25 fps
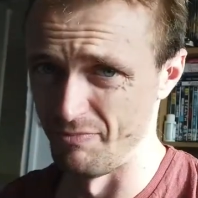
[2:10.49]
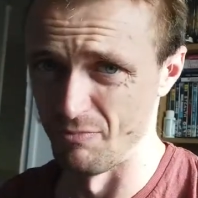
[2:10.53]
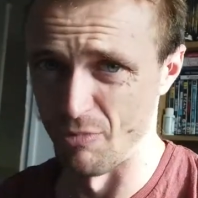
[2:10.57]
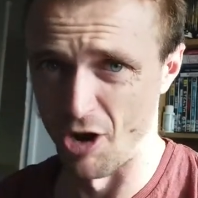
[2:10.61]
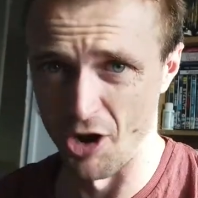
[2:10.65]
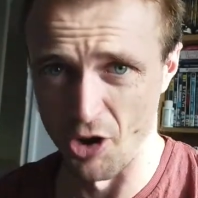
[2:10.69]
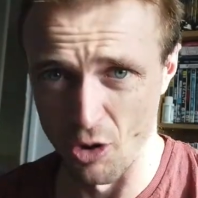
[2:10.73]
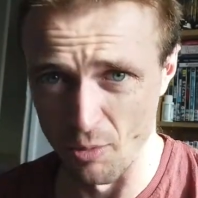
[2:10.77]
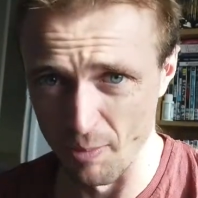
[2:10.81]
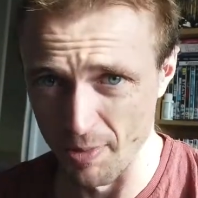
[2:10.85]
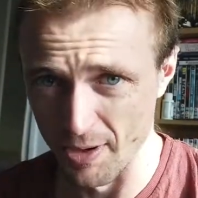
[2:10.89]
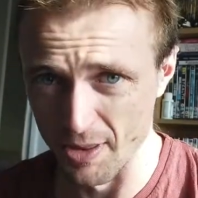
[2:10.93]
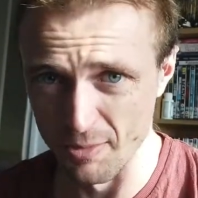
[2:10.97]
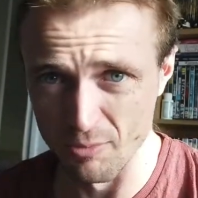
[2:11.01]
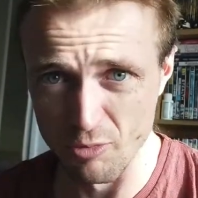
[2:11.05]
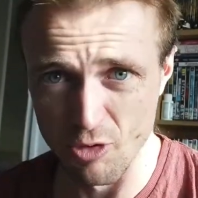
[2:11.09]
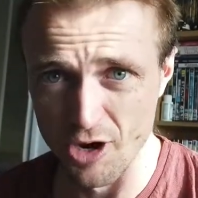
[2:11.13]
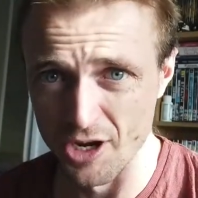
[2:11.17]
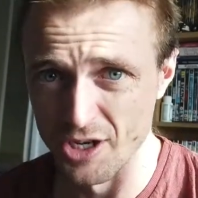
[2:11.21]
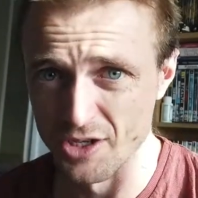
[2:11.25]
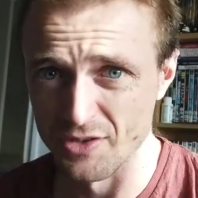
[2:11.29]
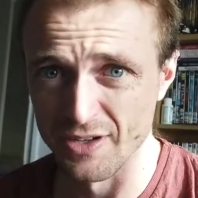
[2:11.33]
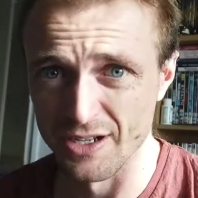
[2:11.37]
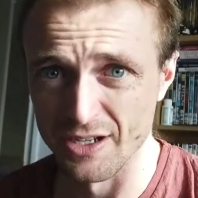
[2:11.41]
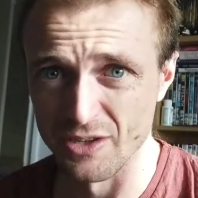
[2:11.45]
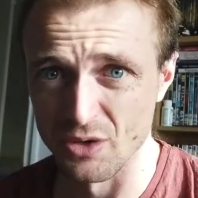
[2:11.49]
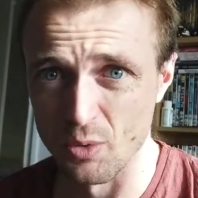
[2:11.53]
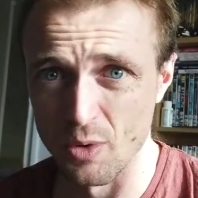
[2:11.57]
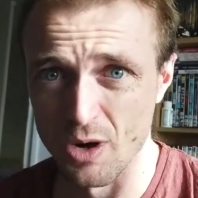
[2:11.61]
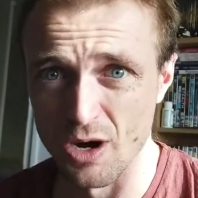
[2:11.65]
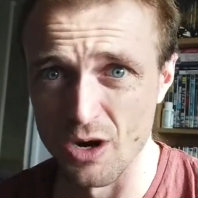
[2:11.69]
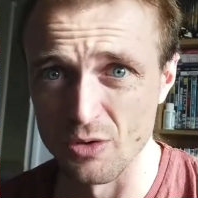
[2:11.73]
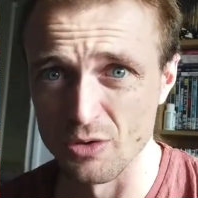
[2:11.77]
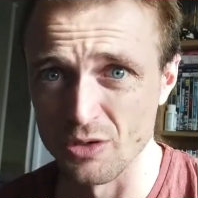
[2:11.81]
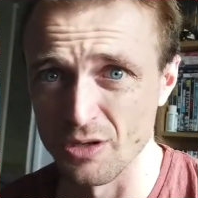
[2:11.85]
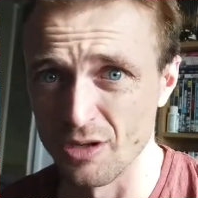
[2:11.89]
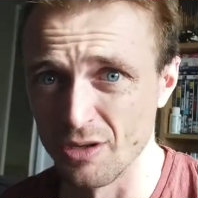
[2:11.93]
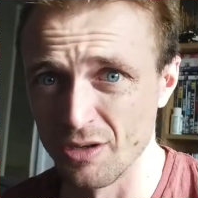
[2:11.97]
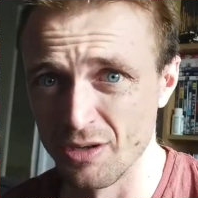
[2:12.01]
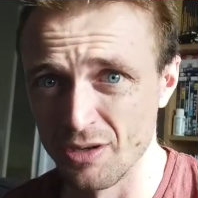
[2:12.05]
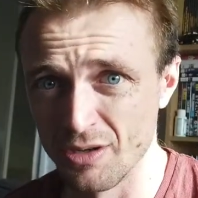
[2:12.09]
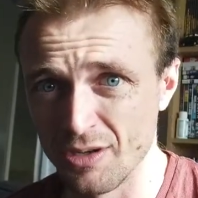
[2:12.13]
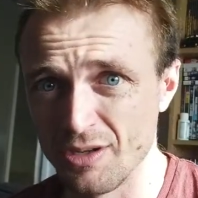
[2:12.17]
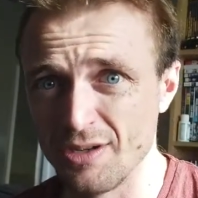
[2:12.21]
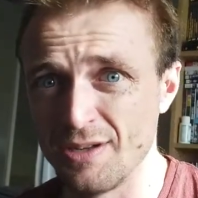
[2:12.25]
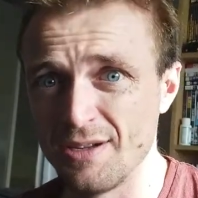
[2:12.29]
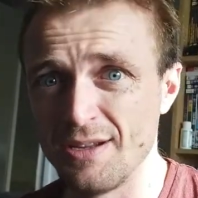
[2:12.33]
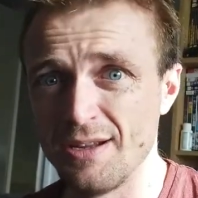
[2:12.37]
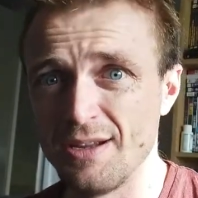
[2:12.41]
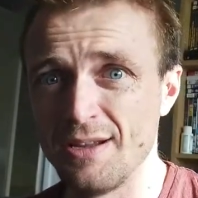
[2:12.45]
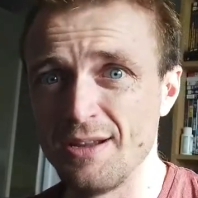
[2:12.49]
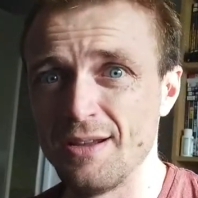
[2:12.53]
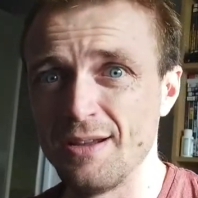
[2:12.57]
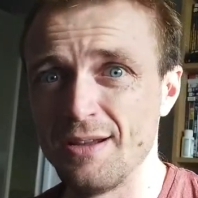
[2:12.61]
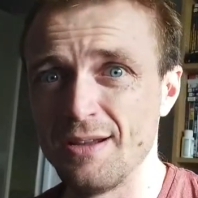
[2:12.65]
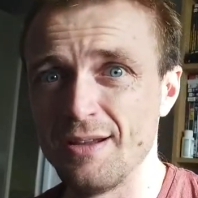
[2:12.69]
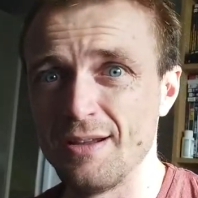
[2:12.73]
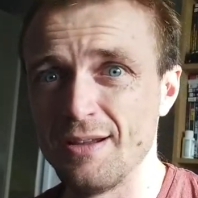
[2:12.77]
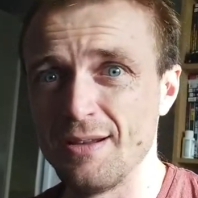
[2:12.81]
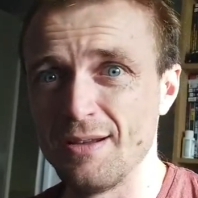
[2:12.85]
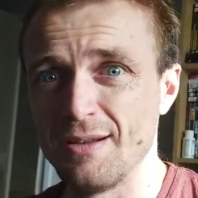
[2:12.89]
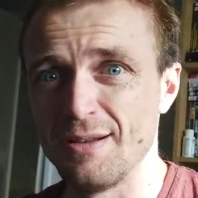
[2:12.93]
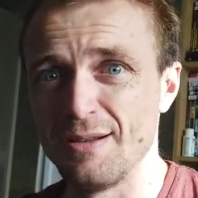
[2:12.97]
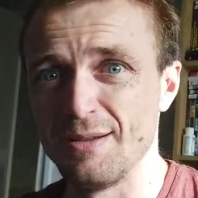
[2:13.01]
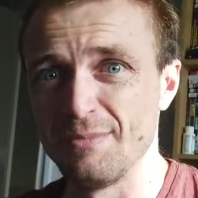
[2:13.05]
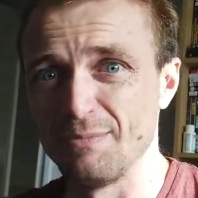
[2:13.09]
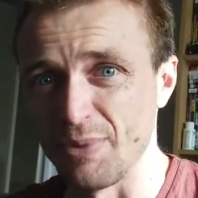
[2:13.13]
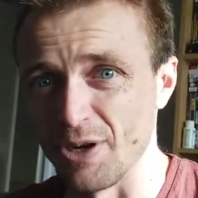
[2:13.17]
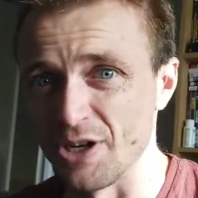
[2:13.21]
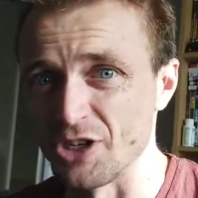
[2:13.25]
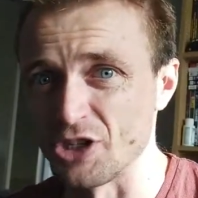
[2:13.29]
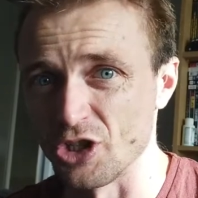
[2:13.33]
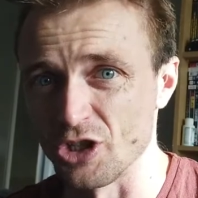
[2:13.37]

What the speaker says: Might not be the brightest thing in the world, but